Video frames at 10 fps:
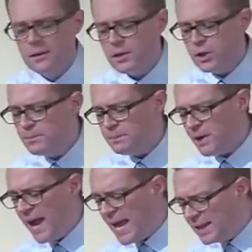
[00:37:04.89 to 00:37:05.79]
Are you
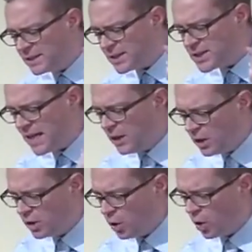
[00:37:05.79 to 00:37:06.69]
praying that the zeal of
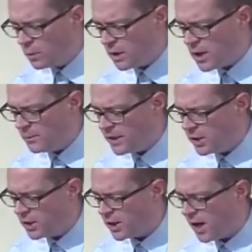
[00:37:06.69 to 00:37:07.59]
the Lord will come
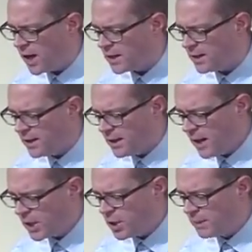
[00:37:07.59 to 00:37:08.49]
into your heart
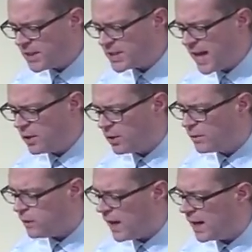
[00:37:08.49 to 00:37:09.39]
and you'll be set on
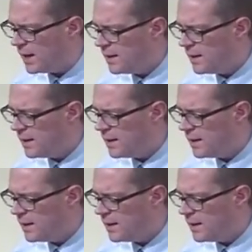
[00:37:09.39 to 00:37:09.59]
fire?